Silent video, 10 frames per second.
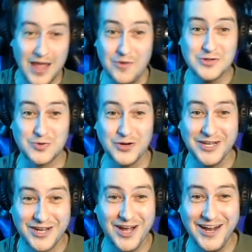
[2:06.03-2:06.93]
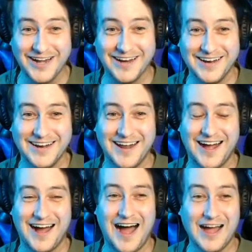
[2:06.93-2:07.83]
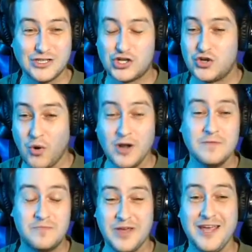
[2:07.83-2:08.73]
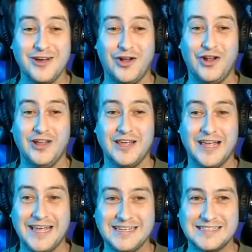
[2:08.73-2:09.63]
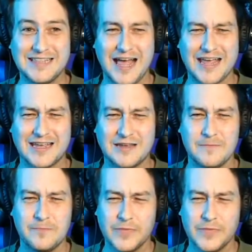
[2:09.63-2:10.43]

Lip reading: It was really good. Jordan Peele is one